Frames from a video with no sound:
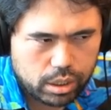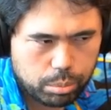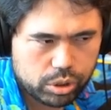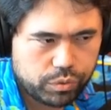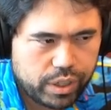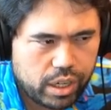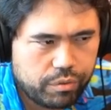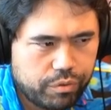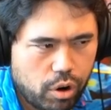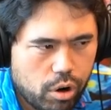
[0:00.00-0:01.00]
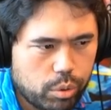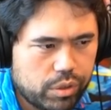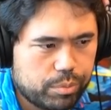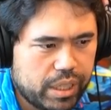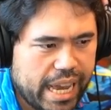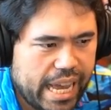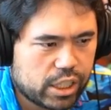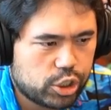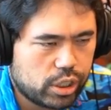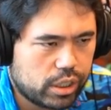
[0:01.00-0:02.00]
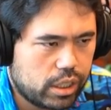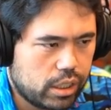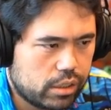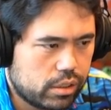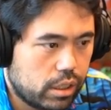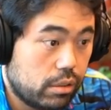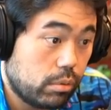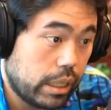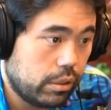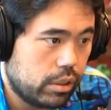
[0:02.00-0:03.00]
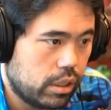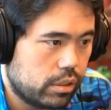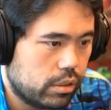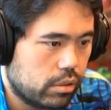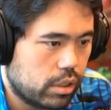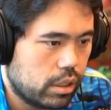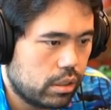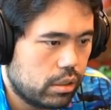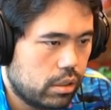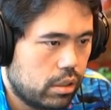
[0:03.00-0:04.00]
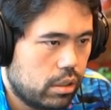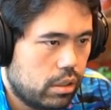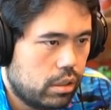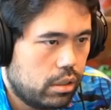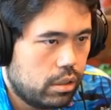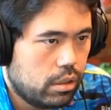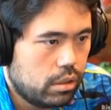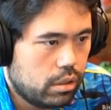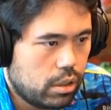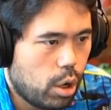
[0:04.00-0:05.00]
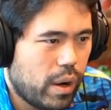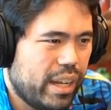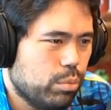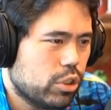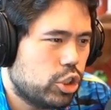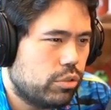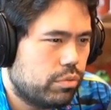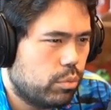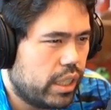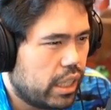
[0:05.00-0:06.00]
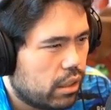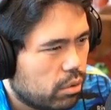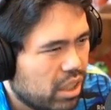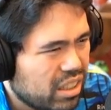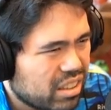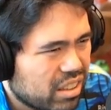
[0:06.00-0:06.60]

but it's very far away from the action on the king's side. Wow, he does it, okay. Oh, I had rook chief. Wait, what?